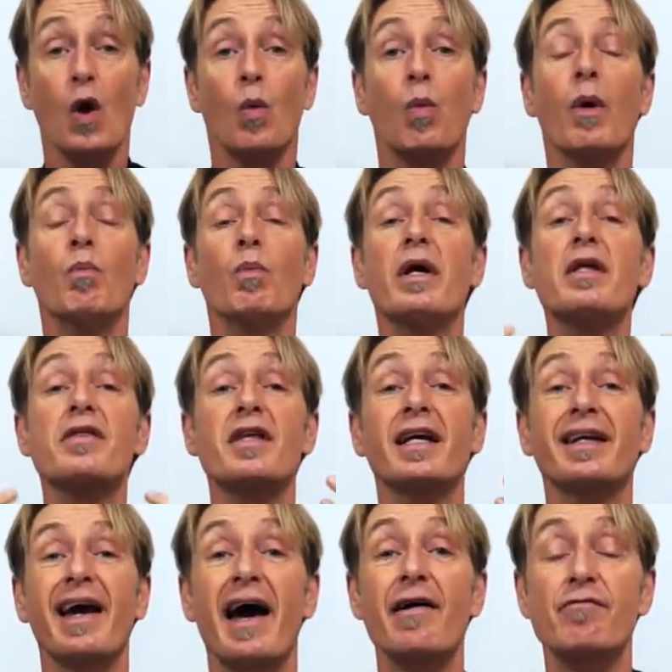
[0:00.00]
When we
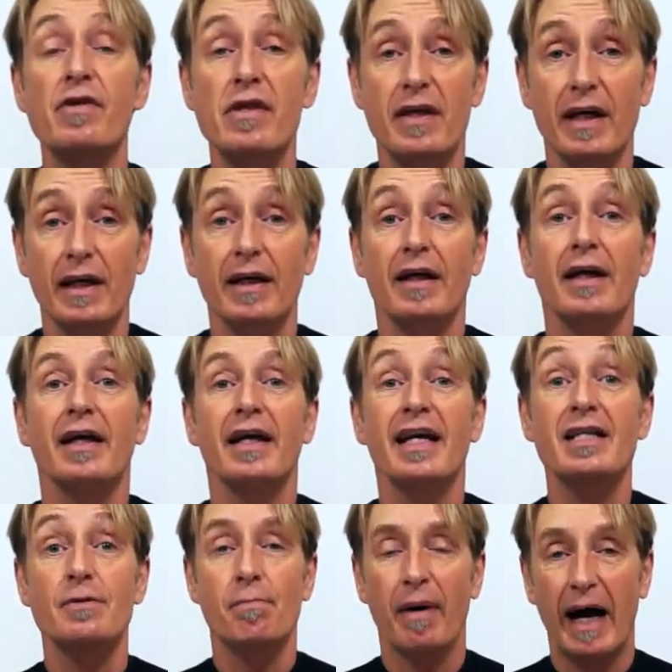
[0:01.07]
think everything
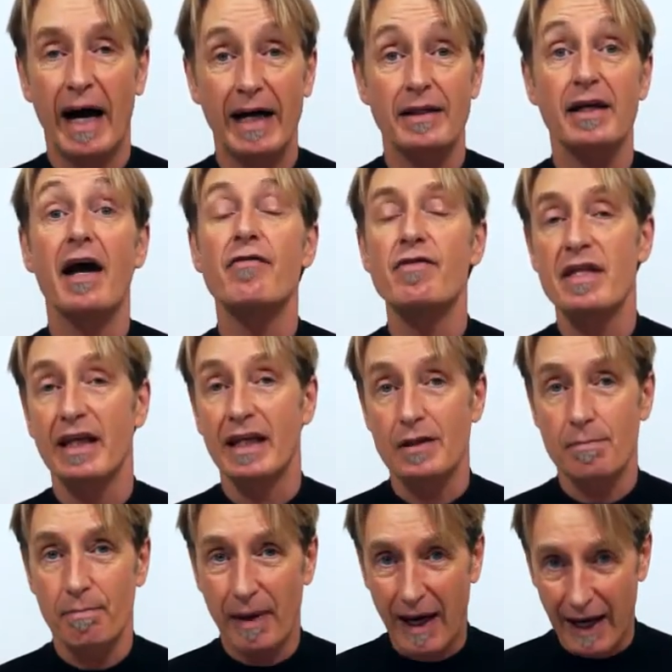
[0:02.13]
is bad, everything is
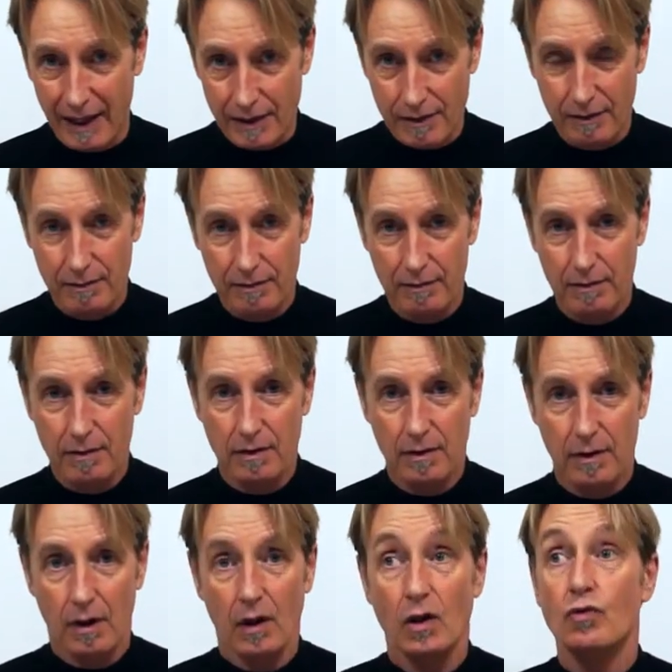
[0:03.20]
bad,
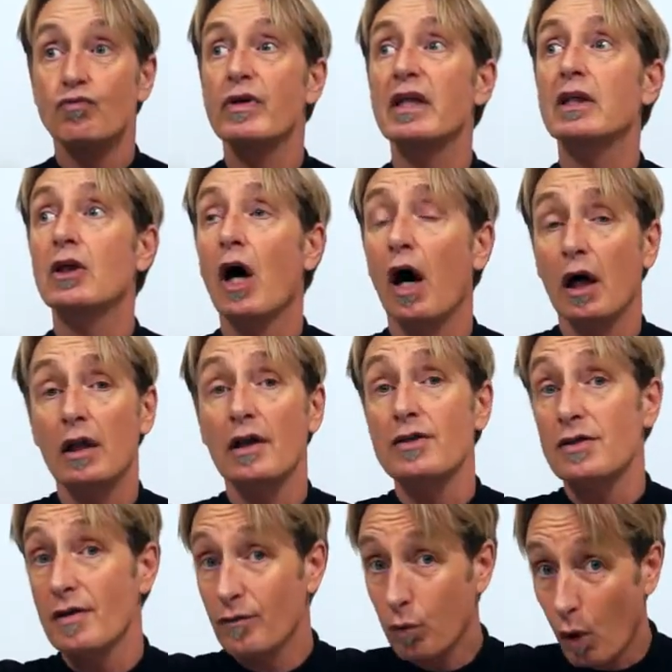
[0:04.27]

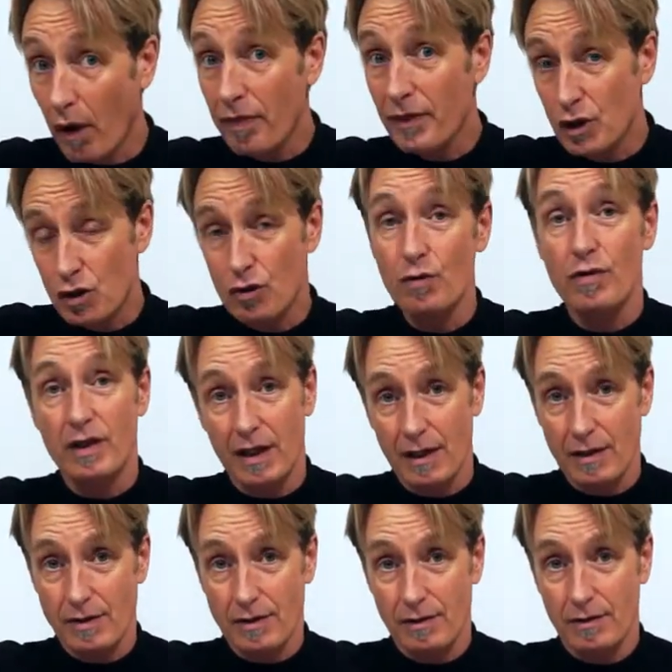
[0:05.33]
regardless of what the truth
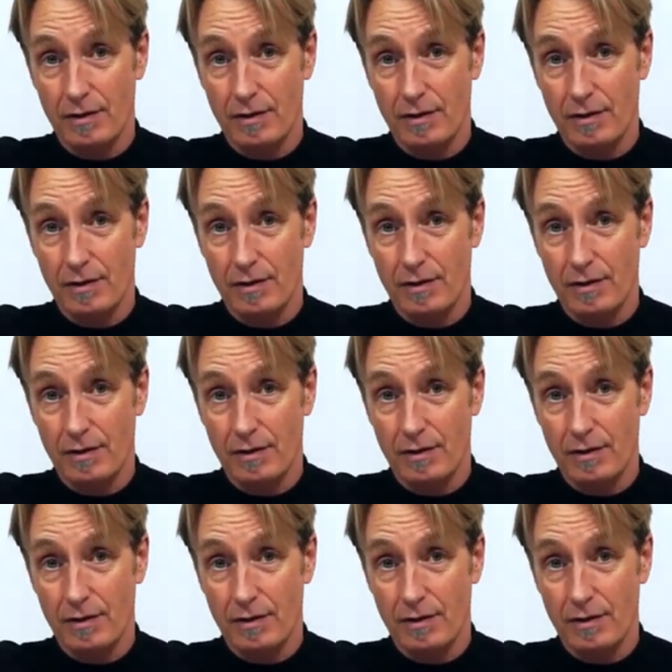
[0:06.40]
is.